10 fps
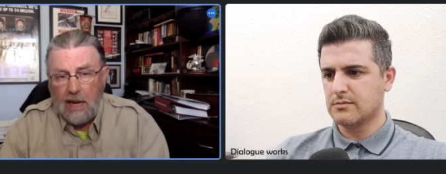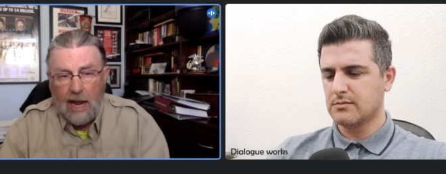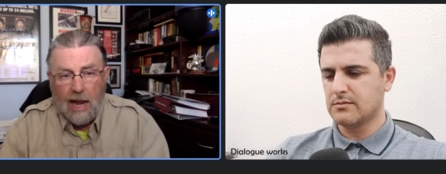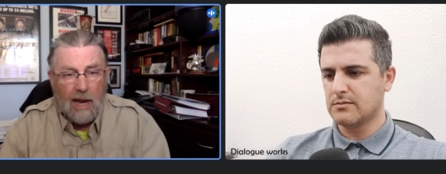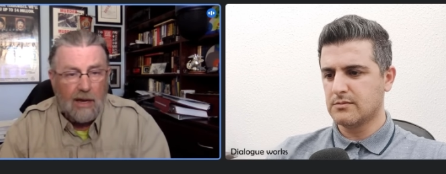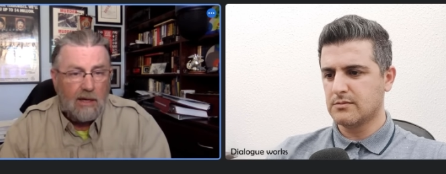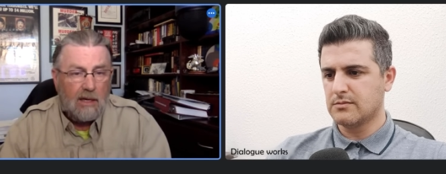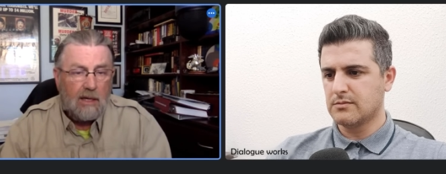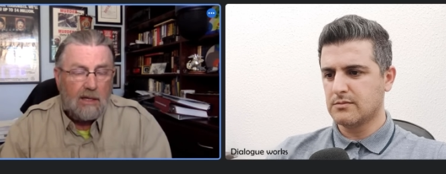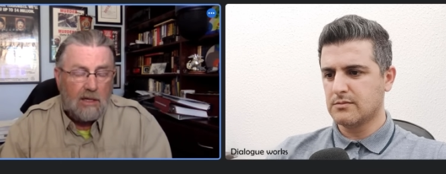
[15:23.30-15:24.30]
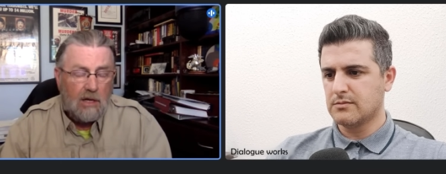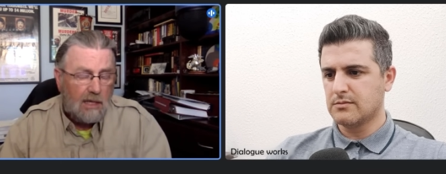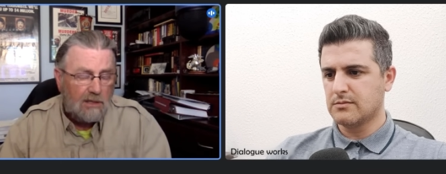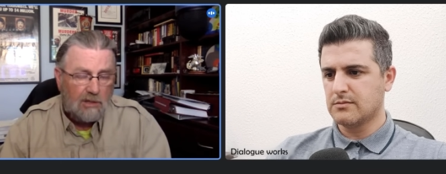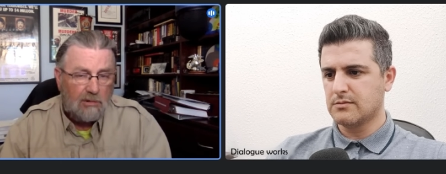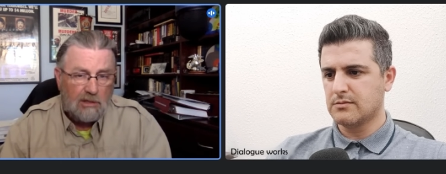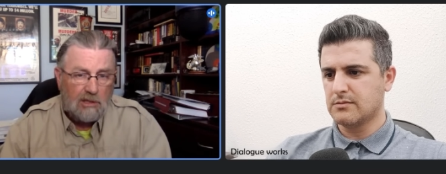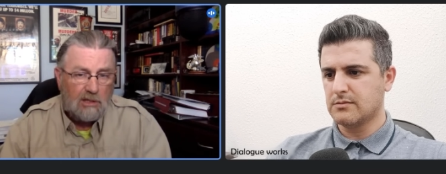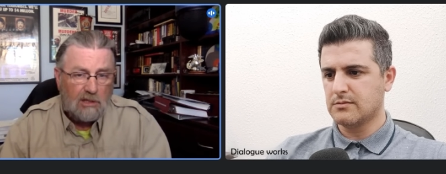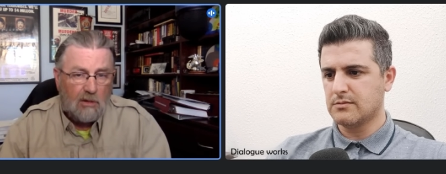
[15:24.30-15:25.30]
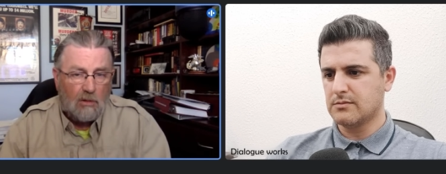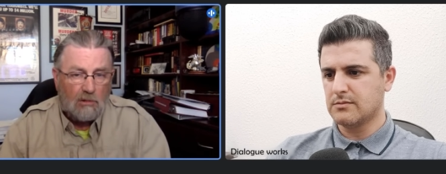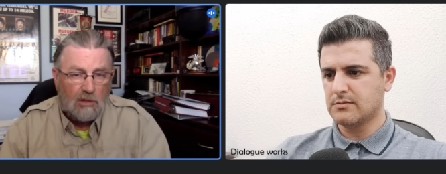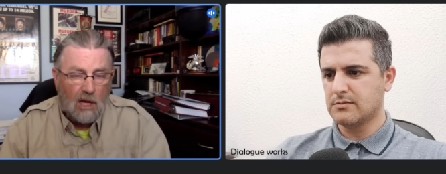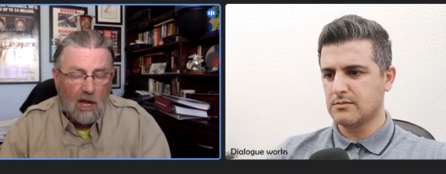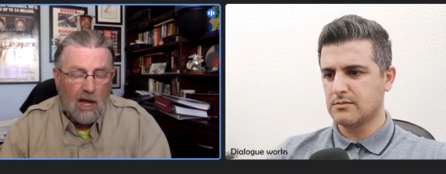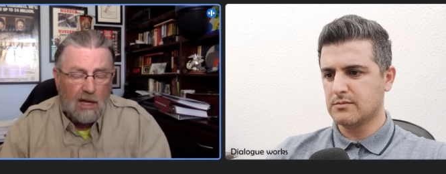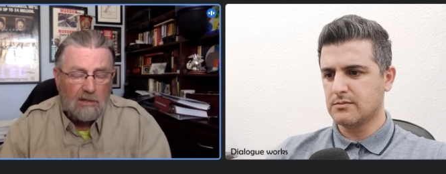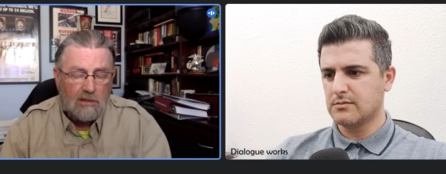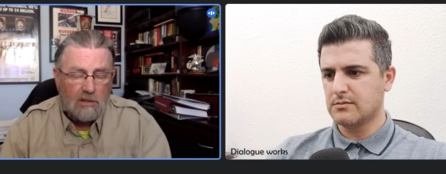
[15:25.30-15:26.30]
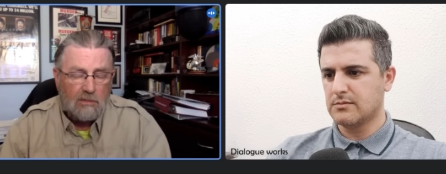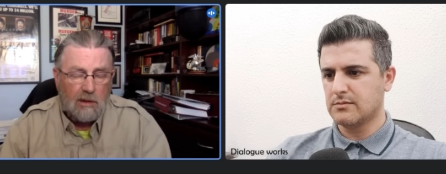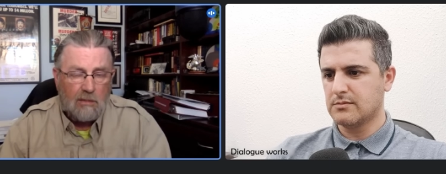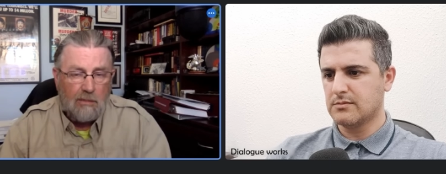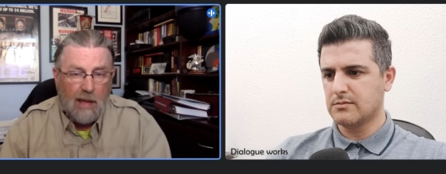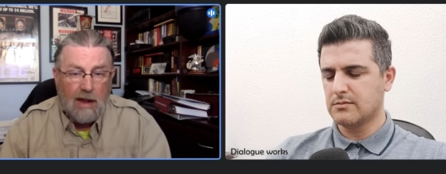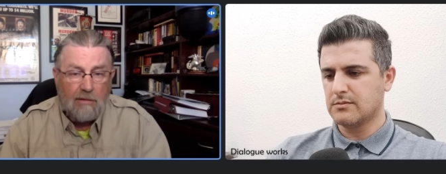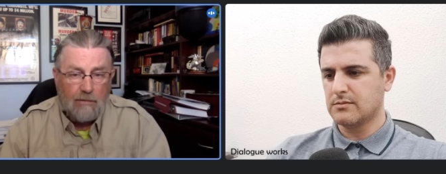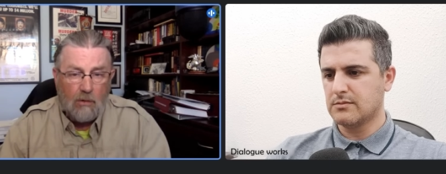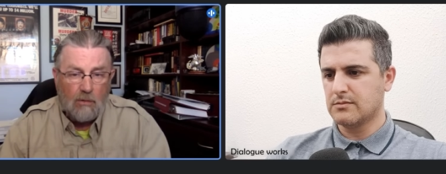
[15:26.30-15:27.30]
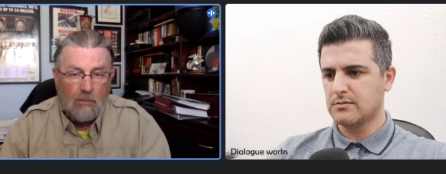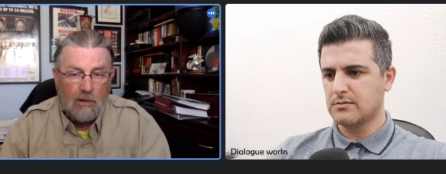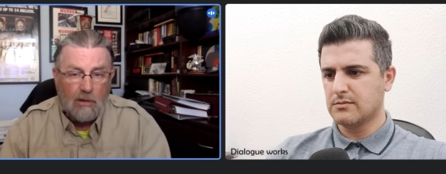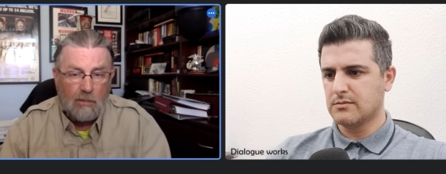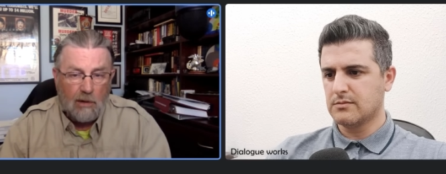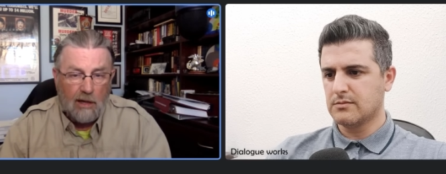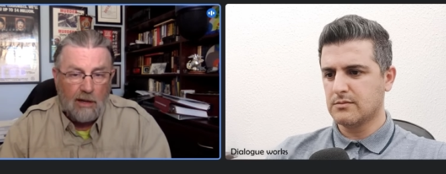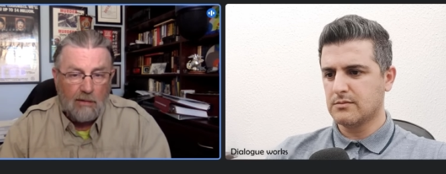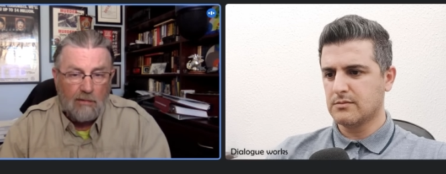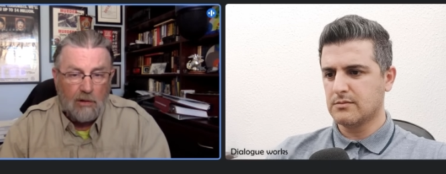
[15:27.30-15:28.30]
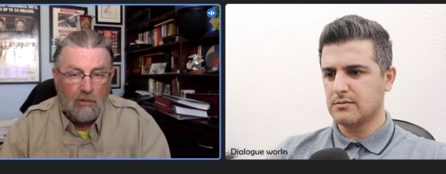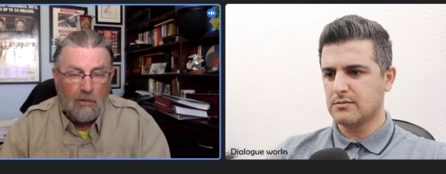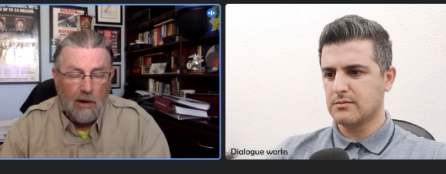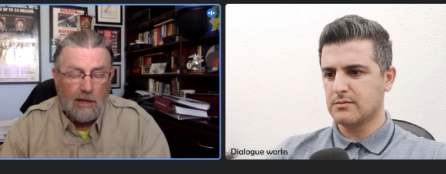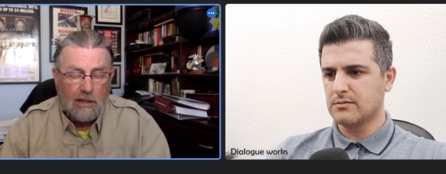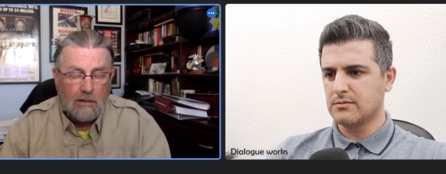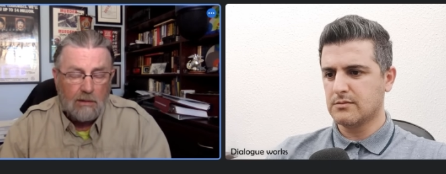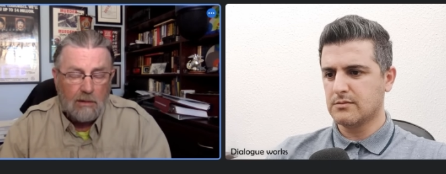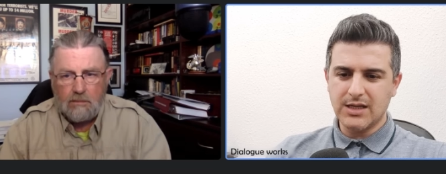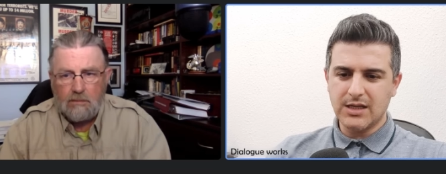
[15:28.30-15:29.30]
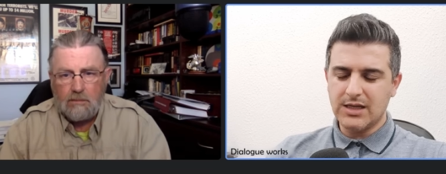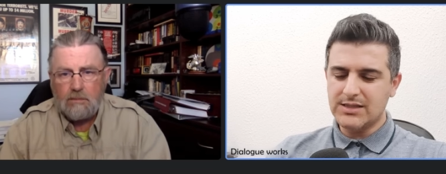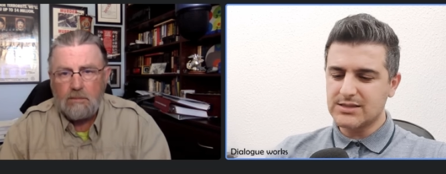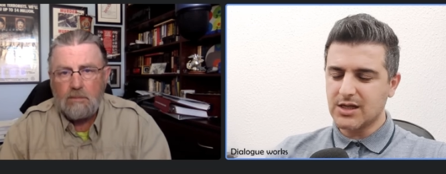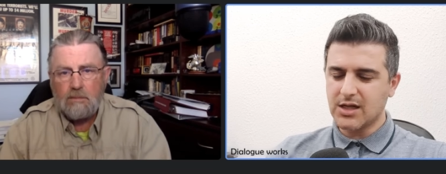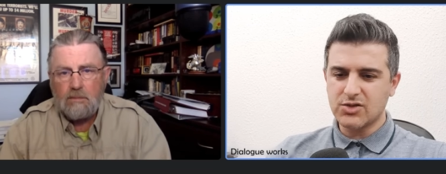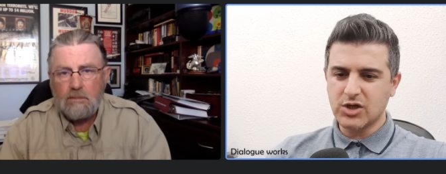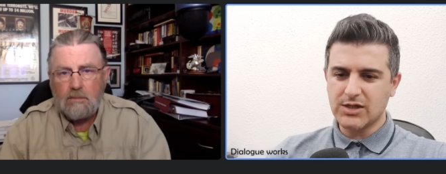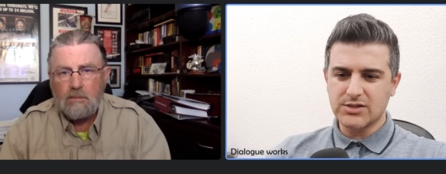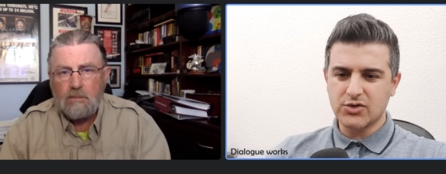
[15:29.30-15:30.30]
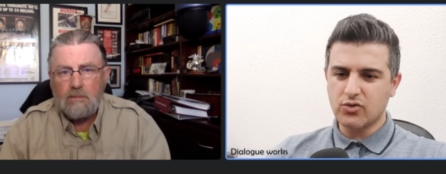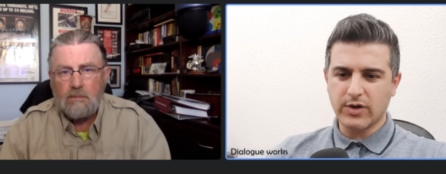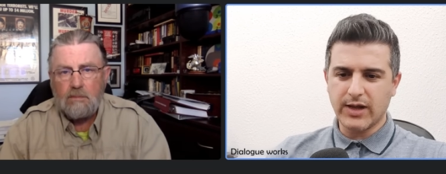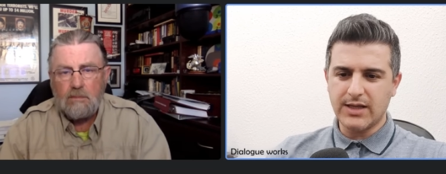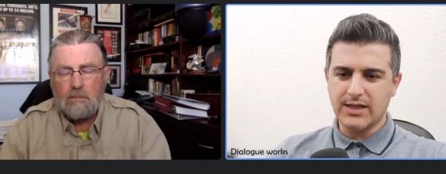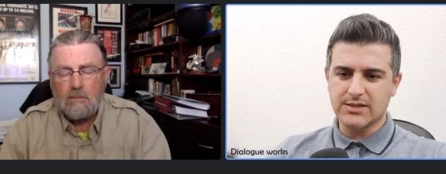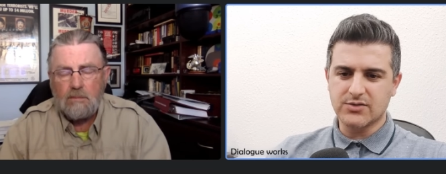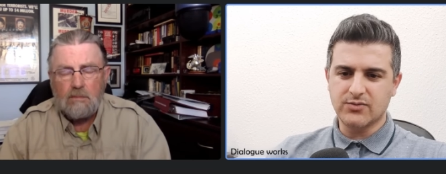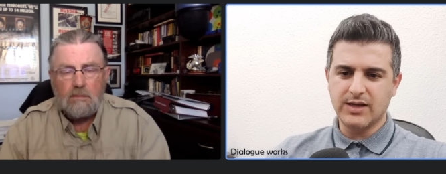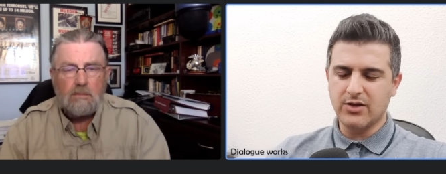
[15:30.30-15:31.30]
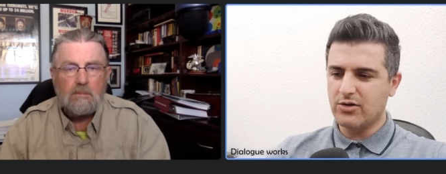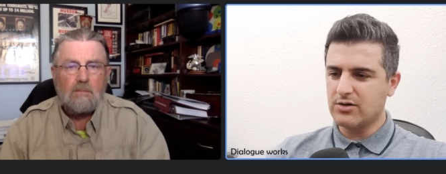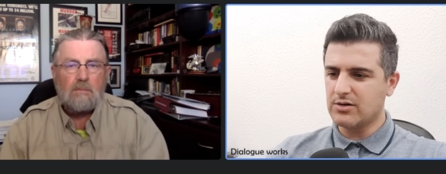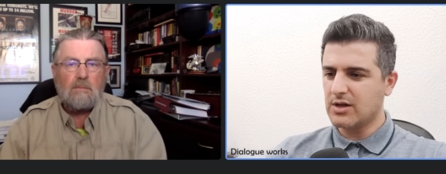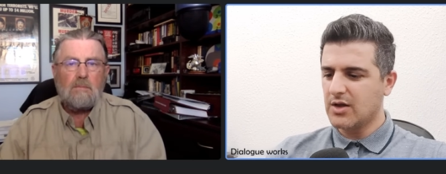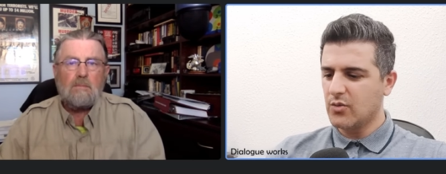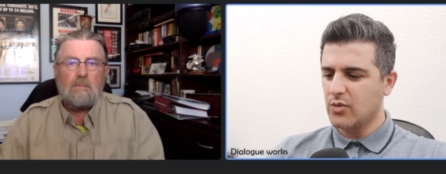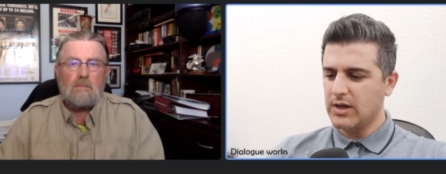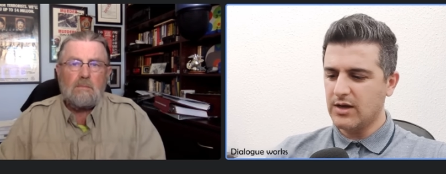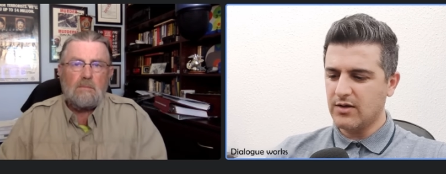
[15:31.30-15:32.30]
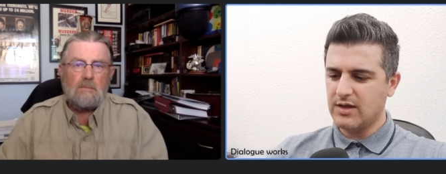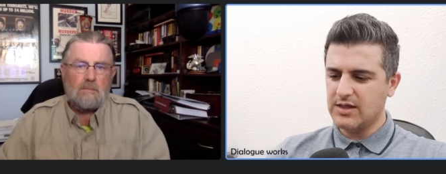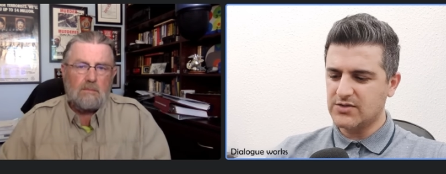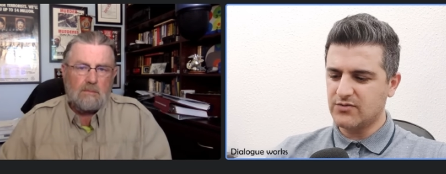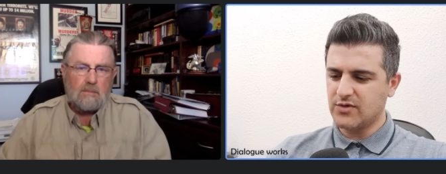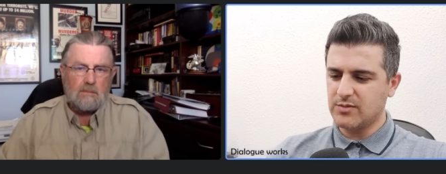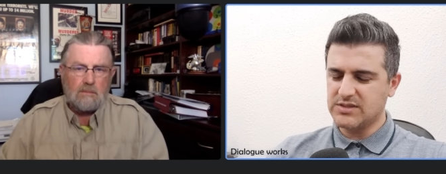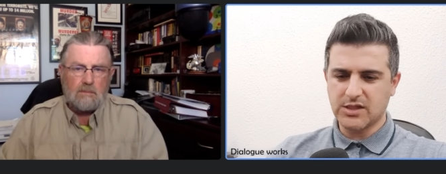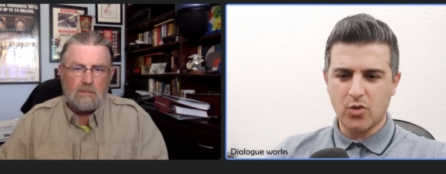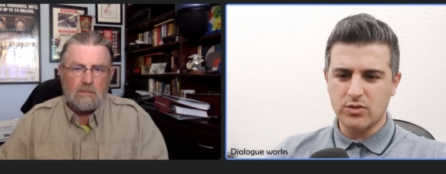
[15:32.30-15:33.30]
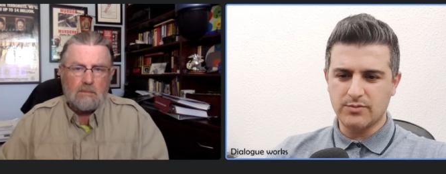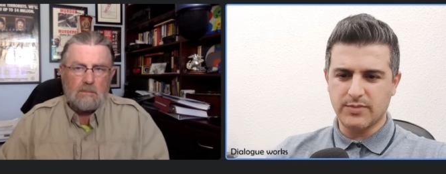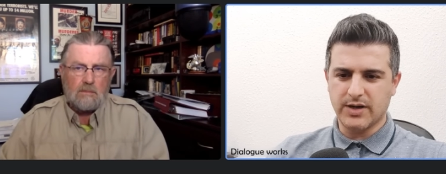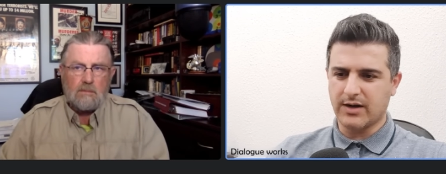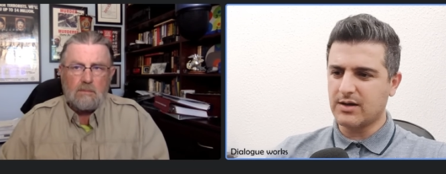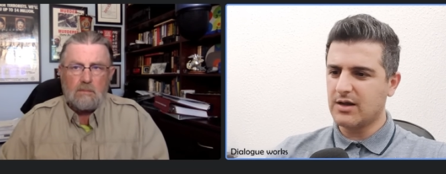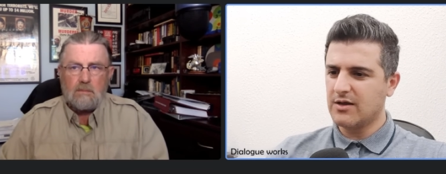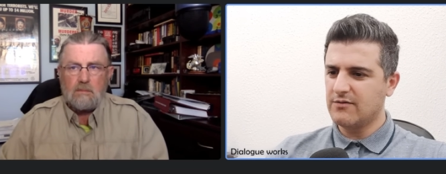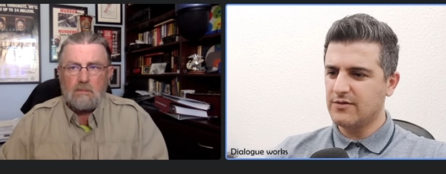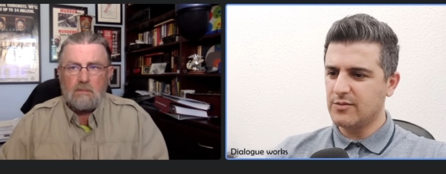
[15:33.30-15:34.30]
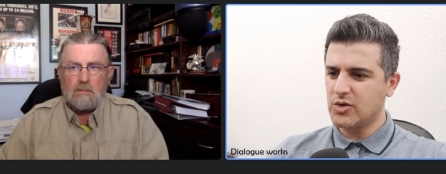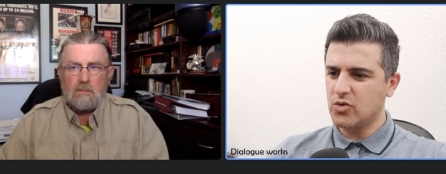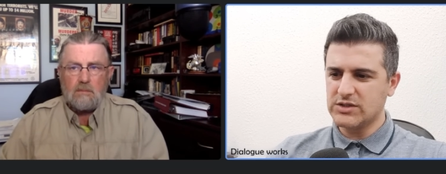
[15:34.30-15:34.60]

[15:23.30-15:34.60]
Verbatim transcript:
Speaker 1: And the consequences of those lies is being paid for with the blood of the Ukrainians.
Speaker 2: It's not just Ukrainians. We heard we heard this from Stoltenberg, from U.S.